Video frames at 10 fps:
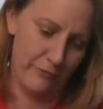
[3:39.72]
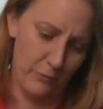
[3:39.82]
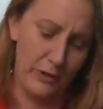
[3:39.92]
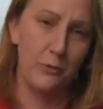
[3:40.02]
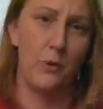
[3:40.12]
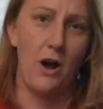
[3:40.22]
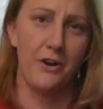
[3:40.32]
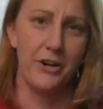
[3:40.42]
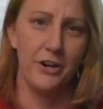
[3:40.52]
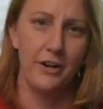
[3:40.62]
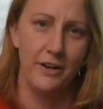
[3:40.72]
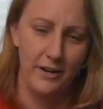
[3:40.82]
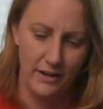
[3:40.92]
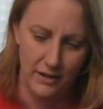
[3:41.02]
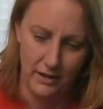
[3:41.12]
With water,
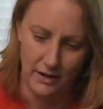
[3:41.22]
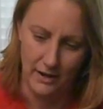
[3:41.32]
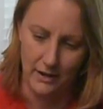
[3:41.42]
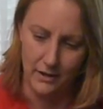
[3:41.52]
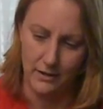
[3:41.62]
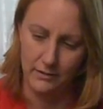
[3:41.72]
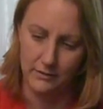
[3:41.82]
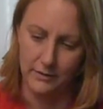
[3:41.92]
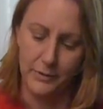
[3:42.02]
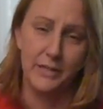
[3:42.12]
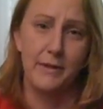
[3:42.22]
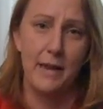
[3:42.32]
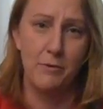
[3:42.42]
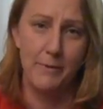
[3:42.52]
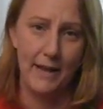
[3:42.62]
with a
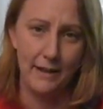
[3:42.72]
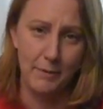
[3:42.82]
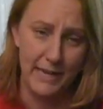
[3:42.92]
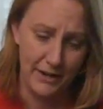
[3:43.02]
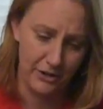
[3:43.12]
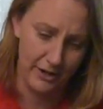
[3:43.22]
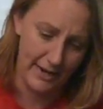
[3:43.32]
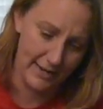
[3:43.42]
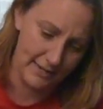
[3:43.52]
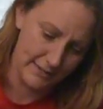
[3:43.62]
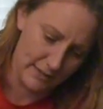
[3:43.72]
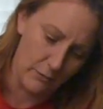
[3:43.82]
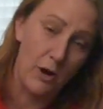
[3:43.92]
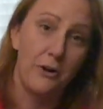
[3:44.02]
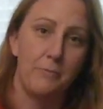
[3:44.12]
camelback bladder and a
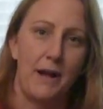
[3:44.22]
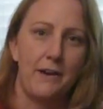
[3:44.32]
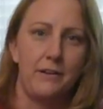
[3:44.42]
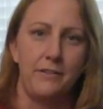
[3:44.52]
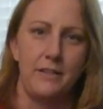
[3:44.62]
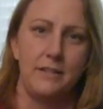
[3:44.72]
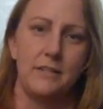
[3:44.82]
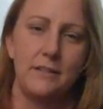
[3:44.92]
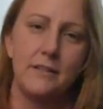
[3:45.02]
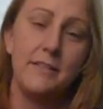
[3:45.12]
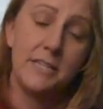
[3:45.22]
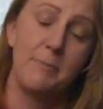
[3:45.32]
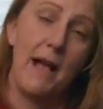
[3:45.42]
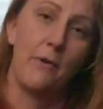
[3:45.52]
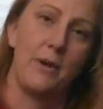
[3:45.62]
water bottle, this
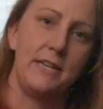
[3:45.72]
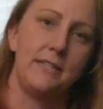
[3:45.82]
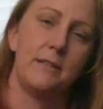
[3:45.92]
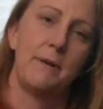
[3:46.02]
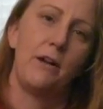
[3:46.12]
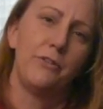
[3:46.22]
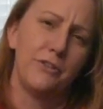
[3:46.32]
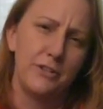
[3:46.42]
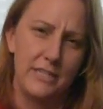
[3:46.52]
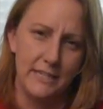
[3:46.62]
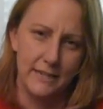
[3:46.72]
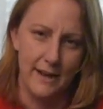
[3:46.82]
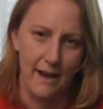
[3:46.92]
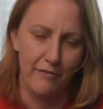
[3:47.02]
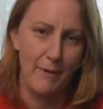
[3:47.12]
pack weighs about
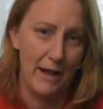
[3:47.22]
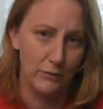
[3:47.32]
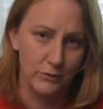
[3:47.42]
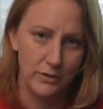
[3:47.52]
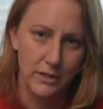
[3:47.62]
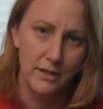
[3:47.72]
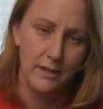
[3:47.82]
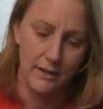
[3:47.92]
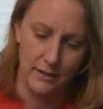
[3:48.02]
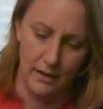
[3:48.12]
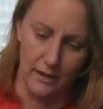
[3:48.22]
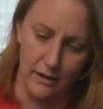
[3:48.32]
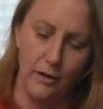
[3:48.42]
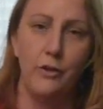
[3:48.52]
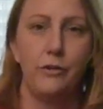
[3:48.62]
13.5 pounds.
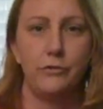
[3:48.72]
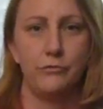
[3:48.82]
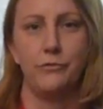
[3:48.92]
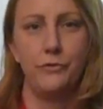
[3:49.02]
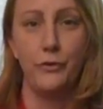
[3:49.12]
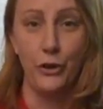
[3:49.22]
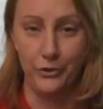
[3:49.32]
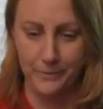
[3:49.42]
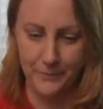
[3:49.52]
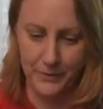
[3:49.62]
Full.